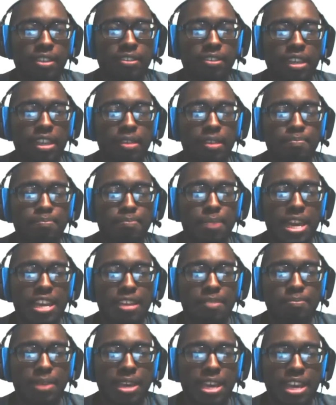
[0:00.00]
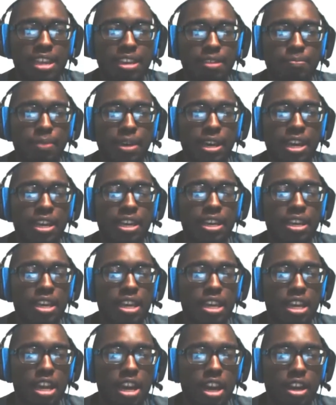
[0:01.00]
singing Bang Bang by
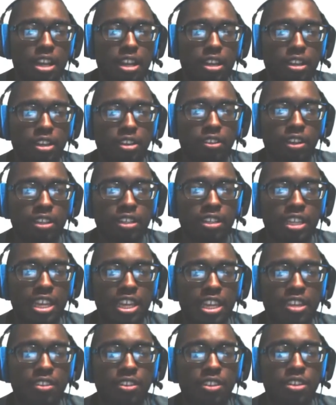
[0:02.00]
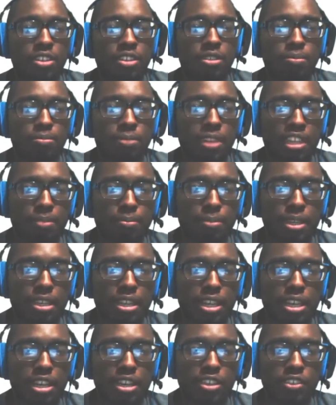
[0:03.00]
Ariana Grande, Nicki
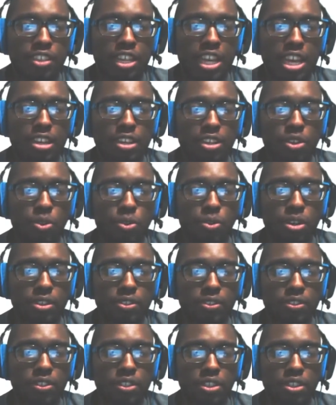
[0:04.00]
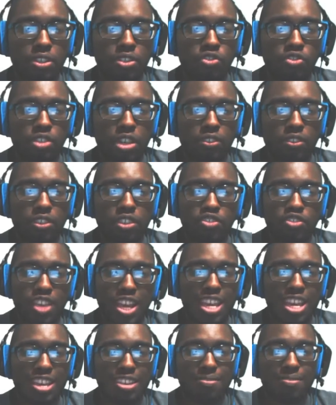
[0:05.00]
Minaj, and of course, Jessie
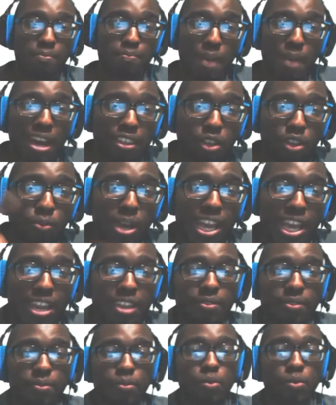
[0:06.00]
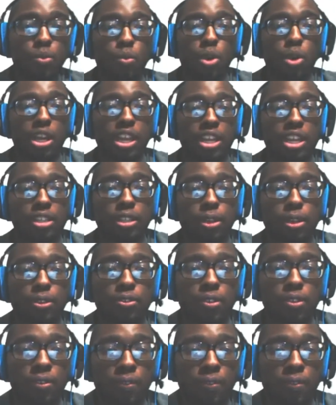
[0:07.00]
J. By the way, we're getting close to